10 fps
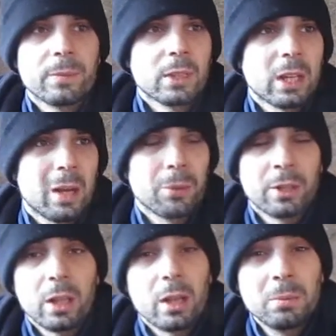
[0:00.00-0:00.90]
carbon
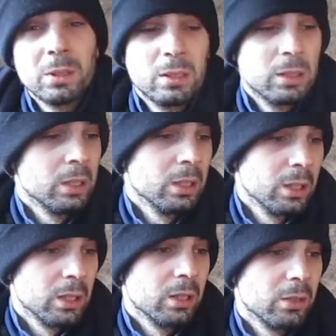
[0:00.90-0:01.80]
alarm
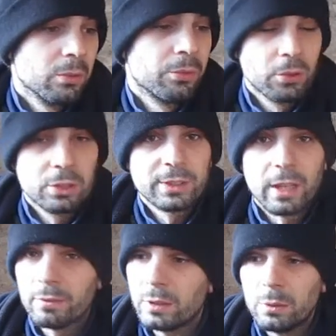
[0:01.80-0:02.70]
for
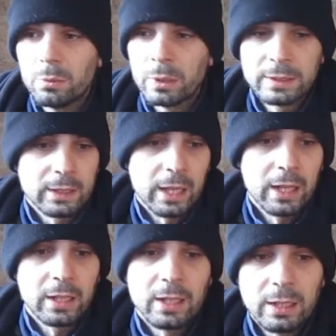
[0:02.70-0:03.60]
safety. Once
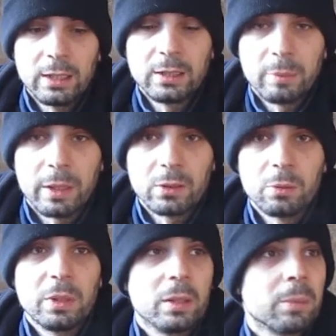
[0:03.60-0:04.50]
again, it is meant to
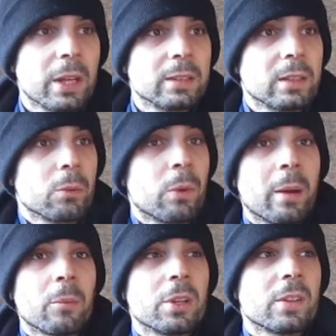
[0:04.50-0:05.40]
be a place where
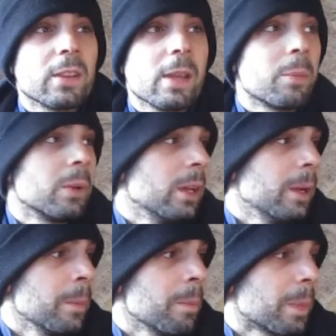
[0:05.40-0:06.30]
I'm going to sleep.
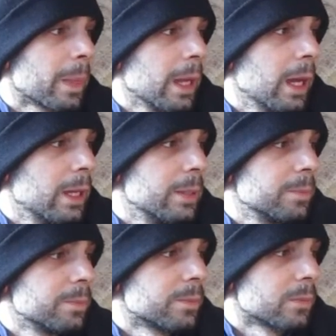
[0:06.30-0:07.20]

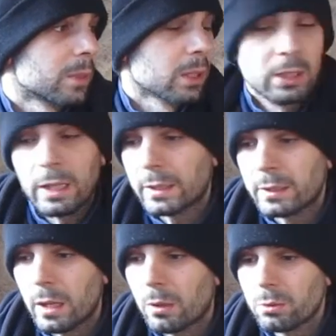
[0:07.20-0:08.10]
Yeah,
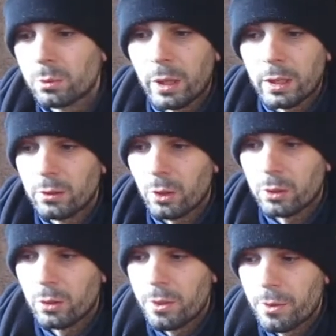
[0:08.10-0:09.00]
and I'll quickly
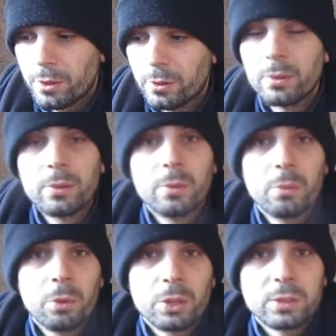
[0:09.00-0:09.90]
talk you through
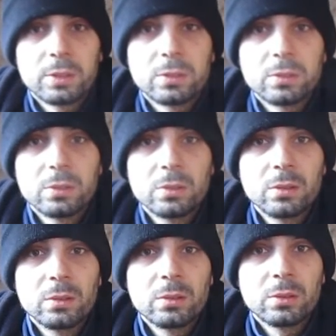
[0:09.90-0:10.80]
what's
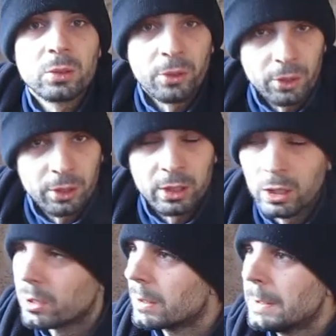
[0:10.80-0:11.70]
going on here.